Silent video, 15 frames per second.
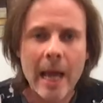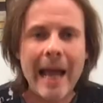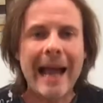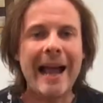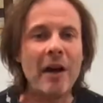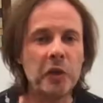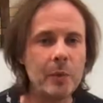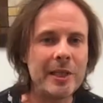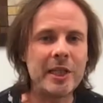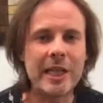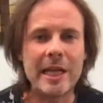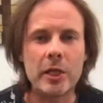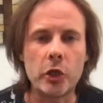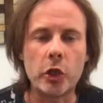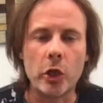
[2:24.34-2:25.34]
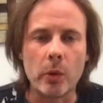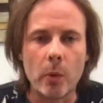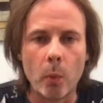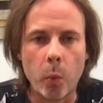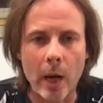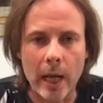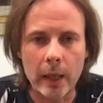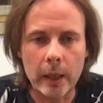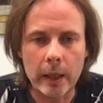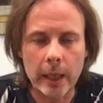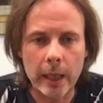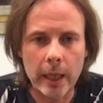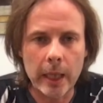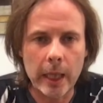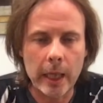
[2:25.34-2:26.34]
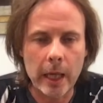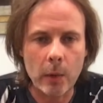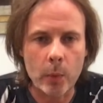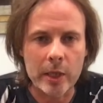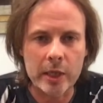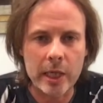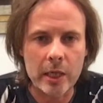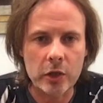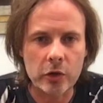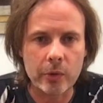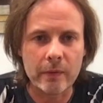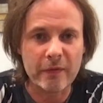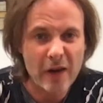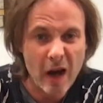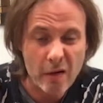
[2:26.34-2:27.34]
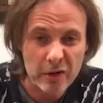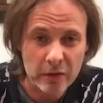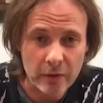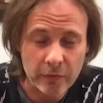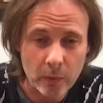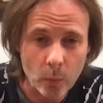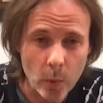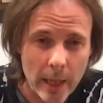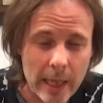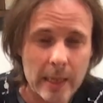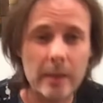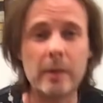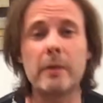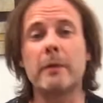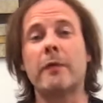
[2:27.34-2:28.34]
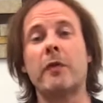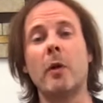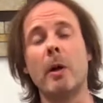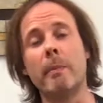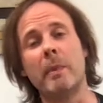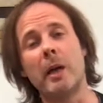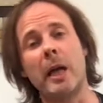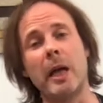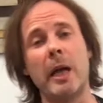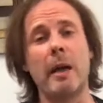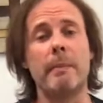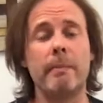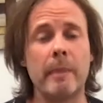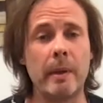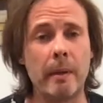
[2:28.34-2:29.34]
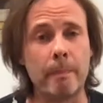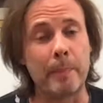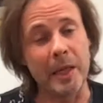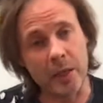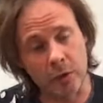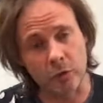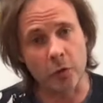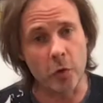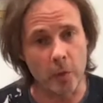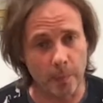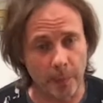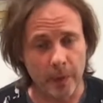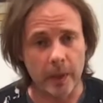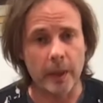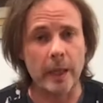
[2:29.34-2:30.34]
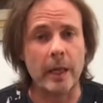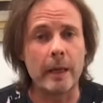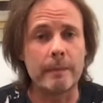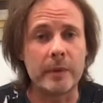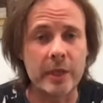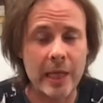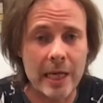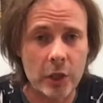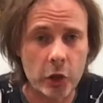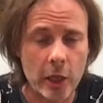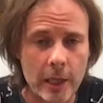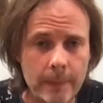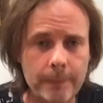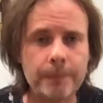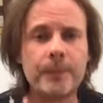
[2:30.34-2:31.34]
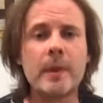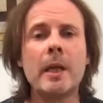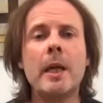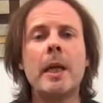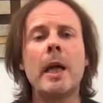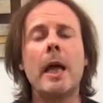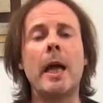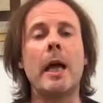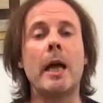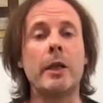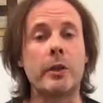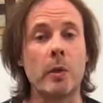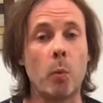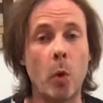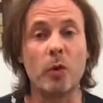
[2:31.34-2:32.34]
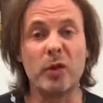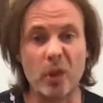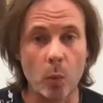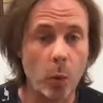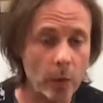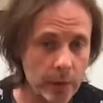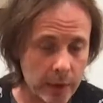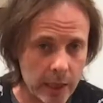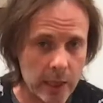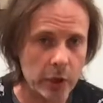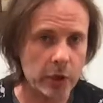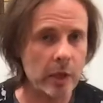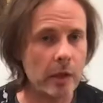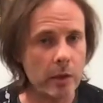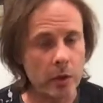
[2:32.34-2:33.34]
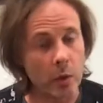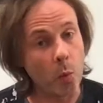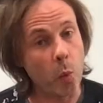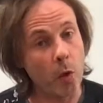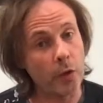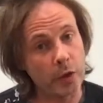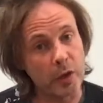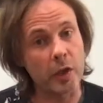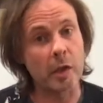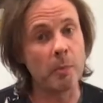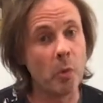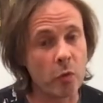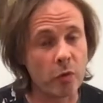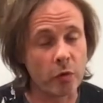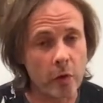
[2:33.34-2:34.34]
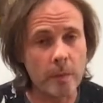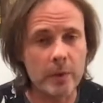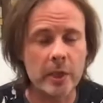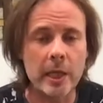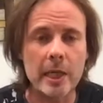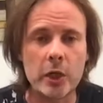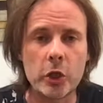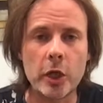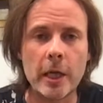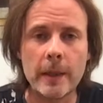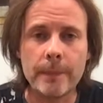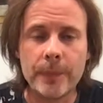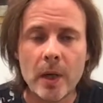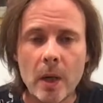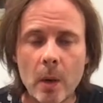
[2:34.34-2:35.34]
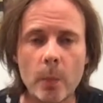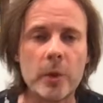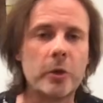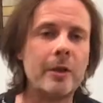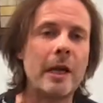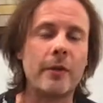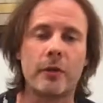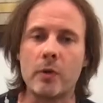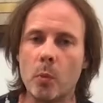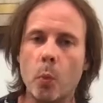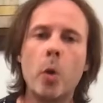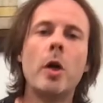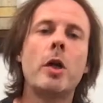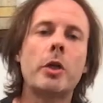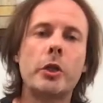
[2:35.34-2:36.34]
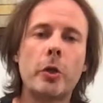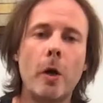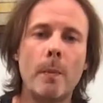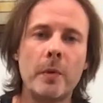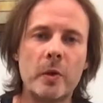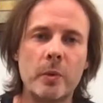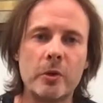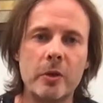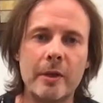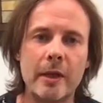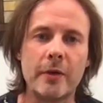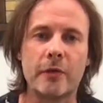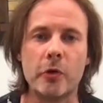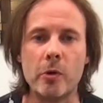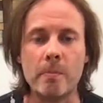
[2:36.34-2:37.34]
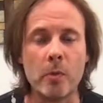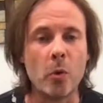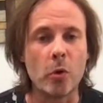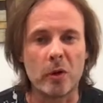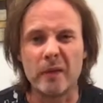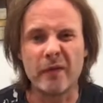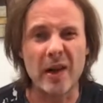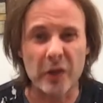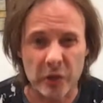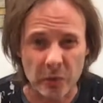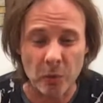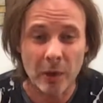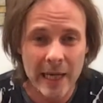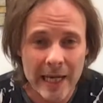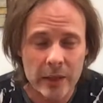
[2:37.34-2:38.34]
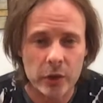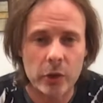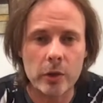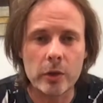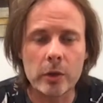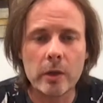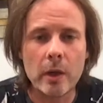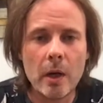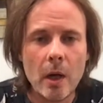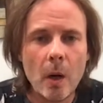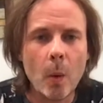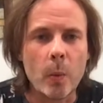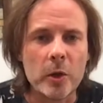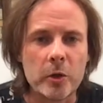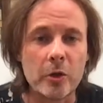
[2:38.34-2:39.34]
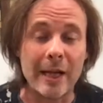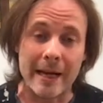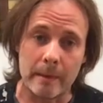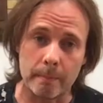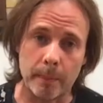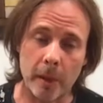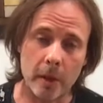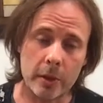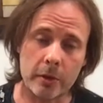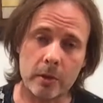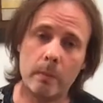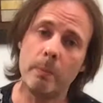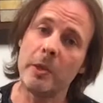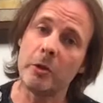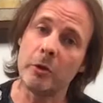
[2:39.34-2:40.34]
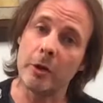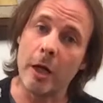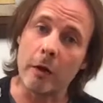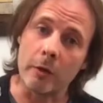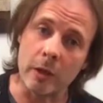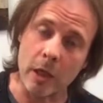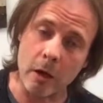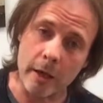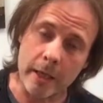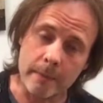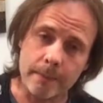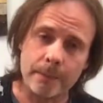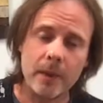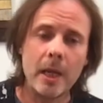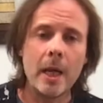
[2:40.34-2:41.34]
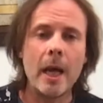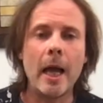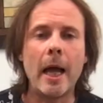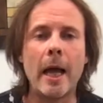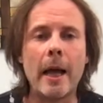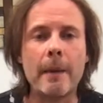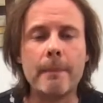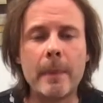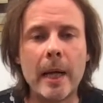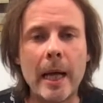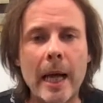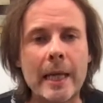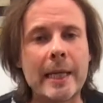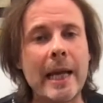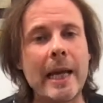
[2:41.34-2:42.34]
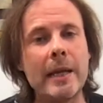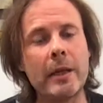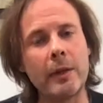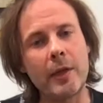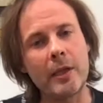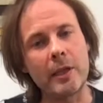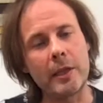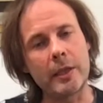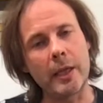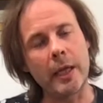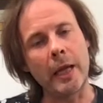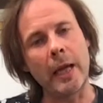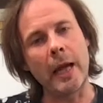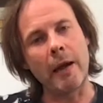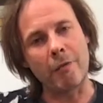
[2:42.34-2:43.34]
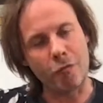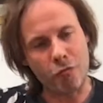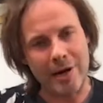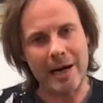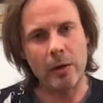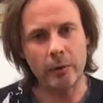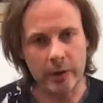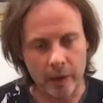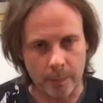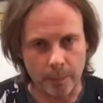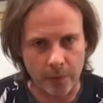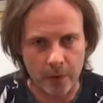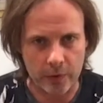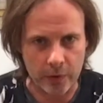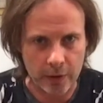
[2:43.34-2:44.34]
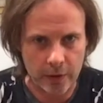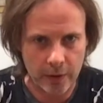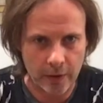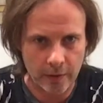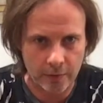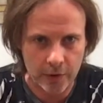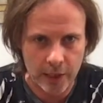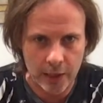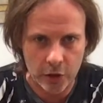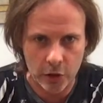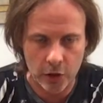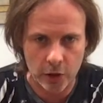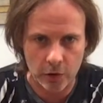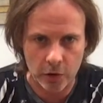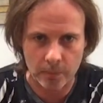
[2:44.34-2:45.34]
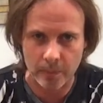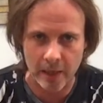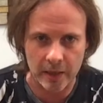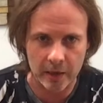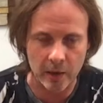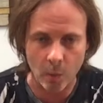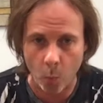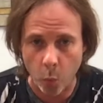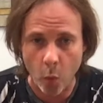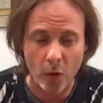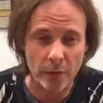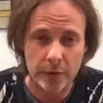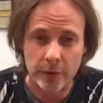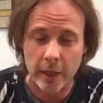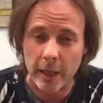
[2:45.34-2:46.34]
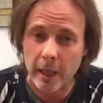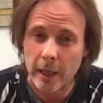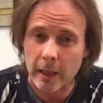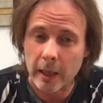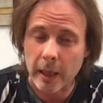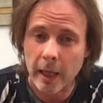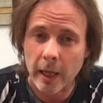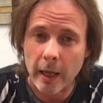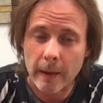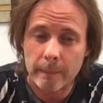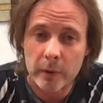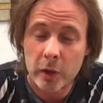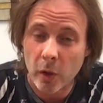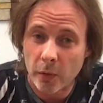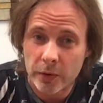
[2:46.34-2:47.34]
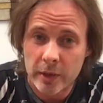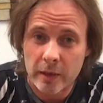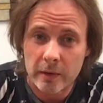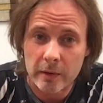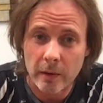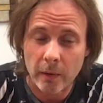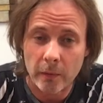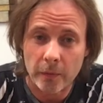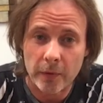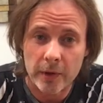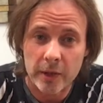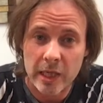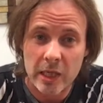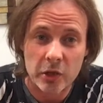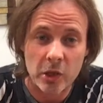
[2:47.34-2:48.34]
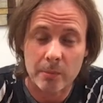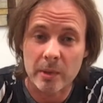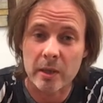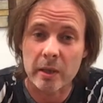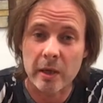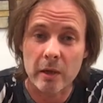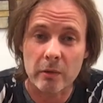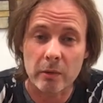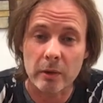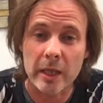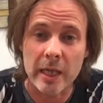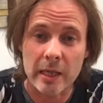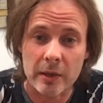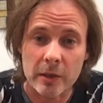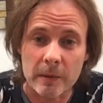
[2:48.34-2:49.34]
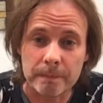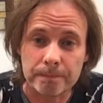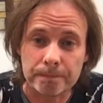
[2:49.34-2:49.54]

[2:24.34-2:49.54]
How do we teach you? Well, we teach you in various different ways, from big group teaching to one-to-one teaching, to one-to-small group teaching. We do that through workshops. We do that through more conventional lectures. We do that in person, we do that online. Again, this is a rounded approach to kind of teaching you depending on what the content of the teaching material is.